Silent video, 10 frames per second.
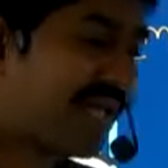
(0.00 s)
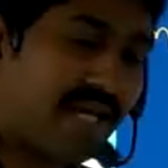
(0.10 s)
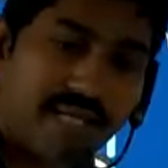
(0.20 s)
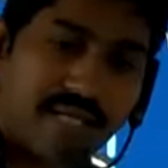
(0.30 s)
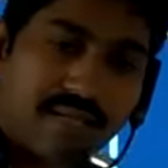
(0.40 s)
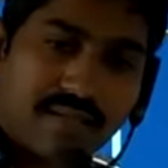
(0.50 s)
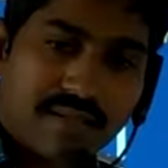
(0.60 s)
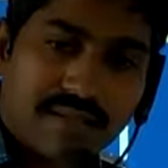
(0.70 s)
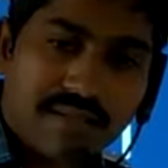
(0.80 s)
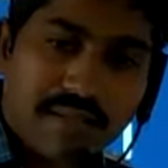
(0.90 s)
apply
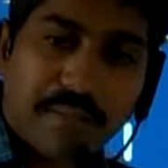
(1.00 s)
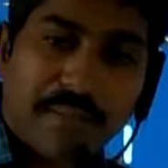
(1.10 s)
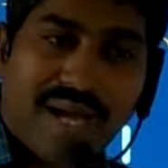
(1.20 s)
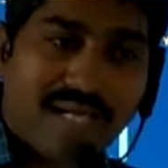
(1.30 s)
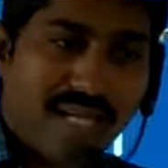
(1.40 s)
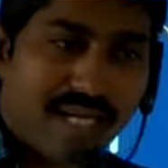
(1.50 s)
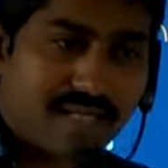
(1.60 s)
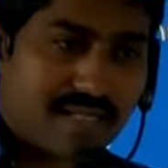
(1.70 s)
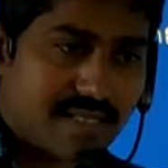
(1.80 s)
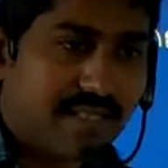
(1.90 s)
parallel
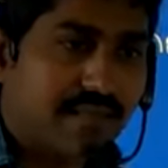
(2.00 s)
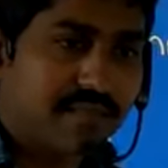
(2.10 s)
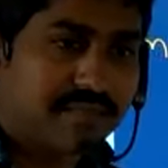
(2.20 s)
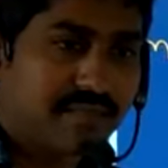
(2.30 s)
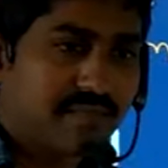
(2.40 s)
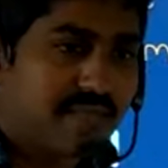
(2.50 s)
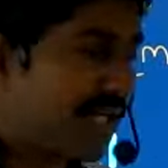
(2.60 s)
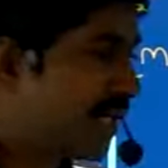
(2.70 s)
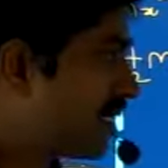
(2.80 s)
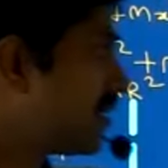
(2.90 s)
axis theorem.
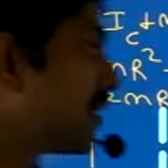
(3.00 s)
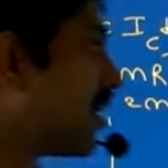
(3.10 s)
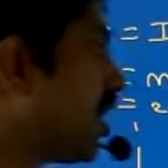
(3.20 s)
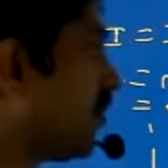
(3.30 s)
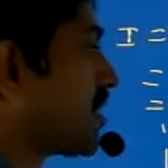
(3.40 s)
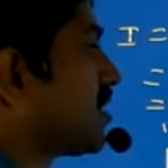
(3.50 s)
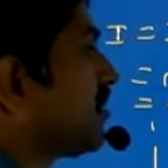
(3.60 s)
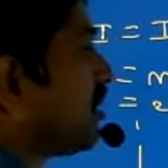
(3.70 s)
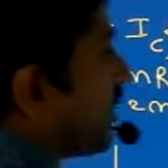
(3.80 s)
Then how much it